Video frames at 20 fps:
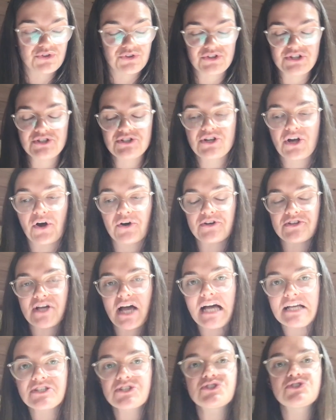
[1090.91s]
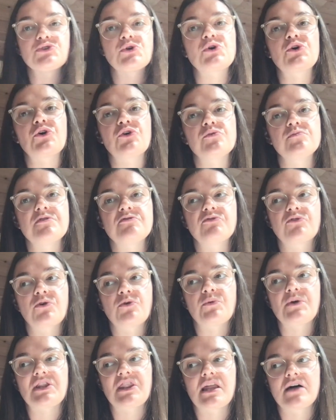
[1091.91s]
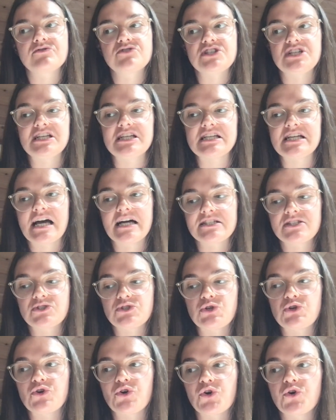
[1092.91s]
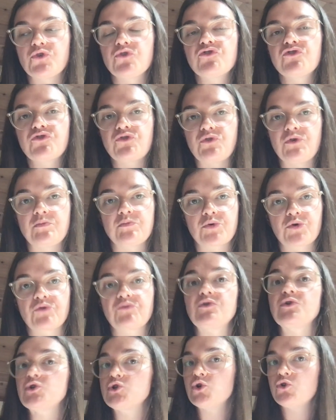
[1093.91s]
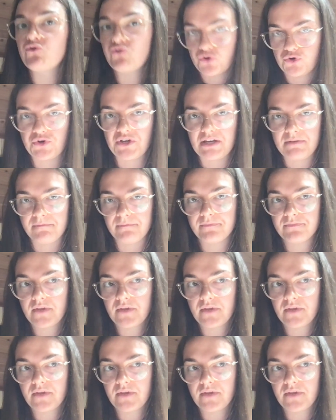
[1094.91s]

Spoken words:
It has to go before we launch it. He has to go through approval through him.